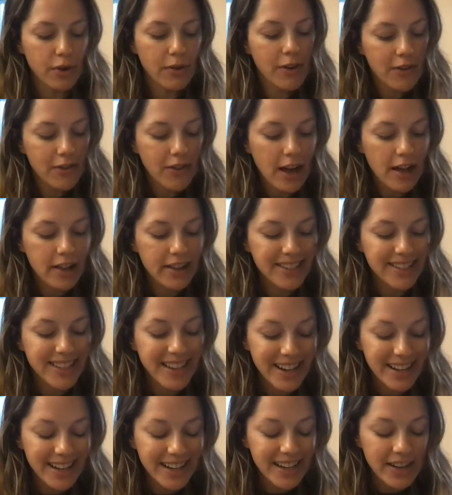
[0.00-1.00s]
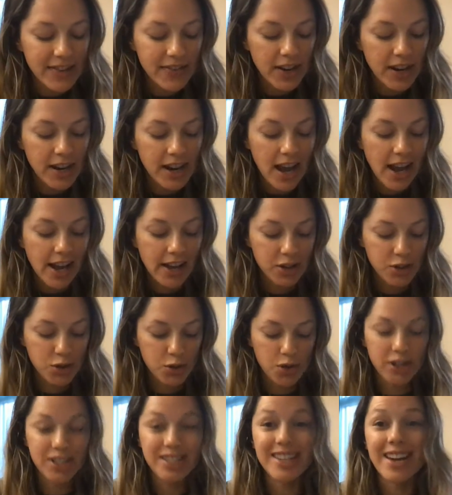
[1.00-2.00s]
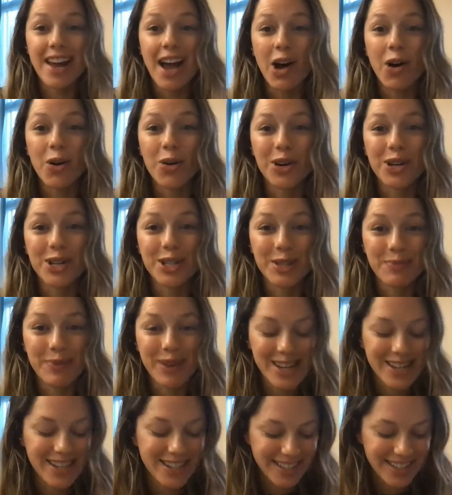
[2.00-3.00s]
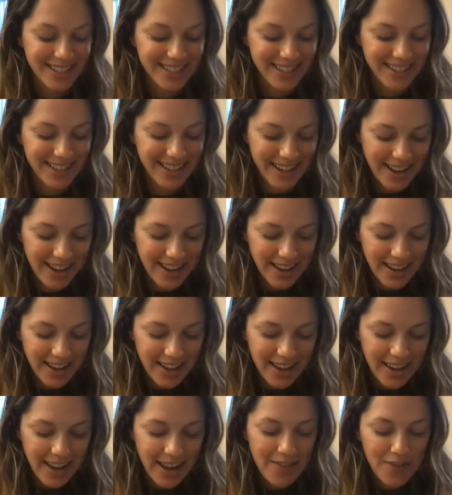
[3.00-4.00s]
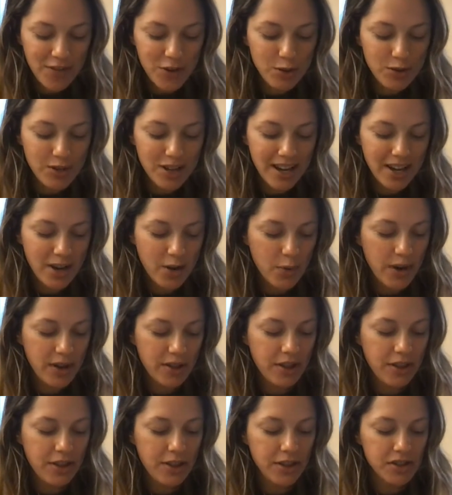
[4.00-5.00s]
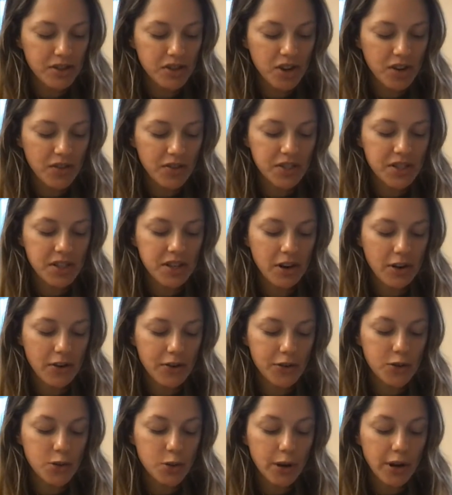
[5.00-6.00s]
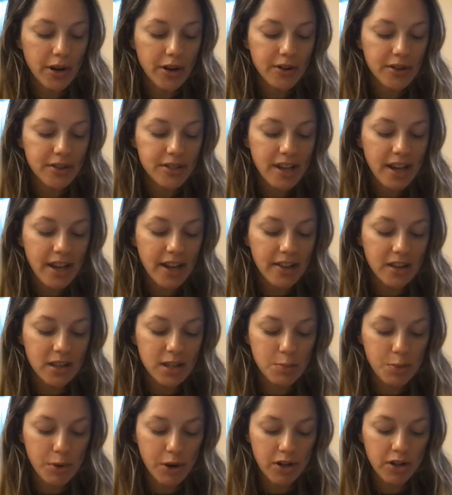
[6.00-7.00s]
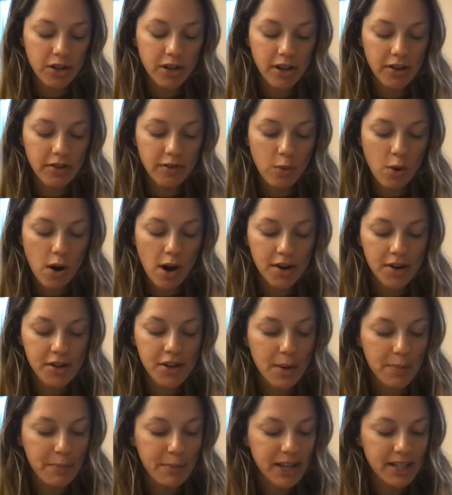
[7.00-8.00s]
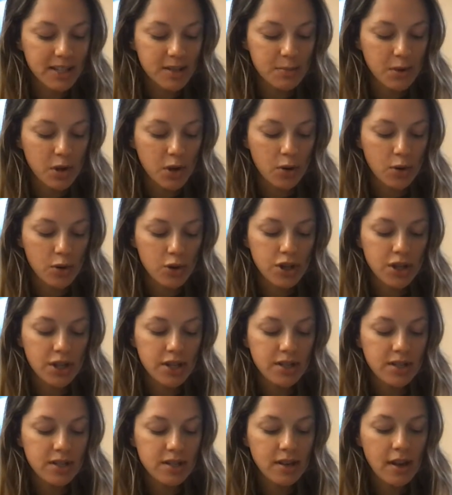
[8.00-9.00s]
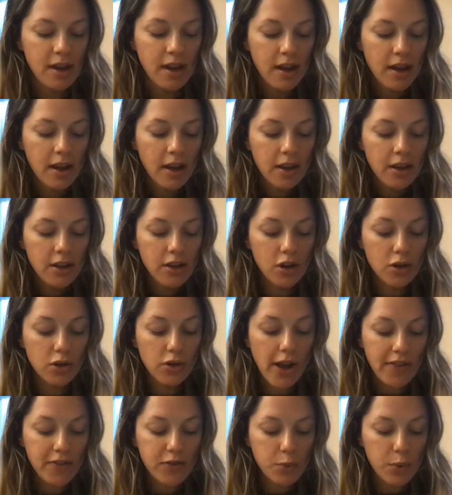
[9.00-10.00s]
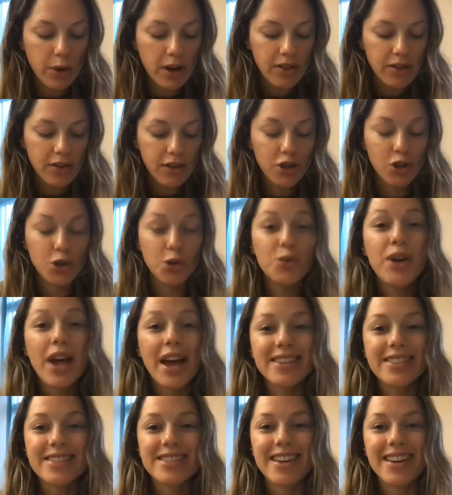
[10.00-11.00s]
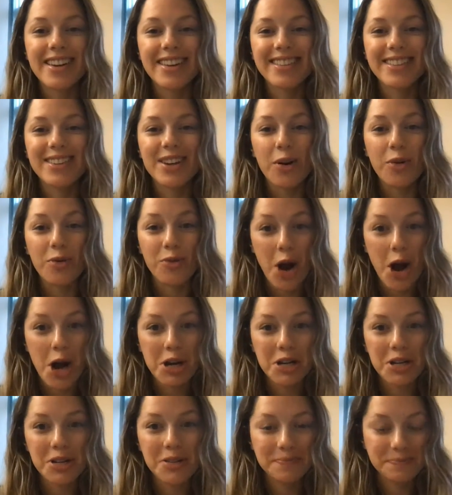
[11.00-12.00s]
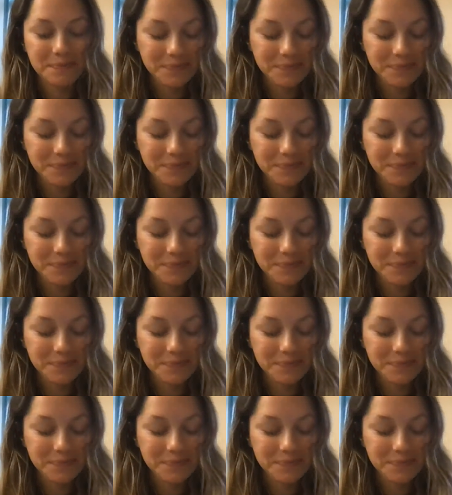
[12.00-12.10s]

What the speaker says: river valleys, and even asteroids in outer space. If you take away the thin surface layer of soils and the sprinkling of water that makes up the oceans, you're left with, you guessed it, rock.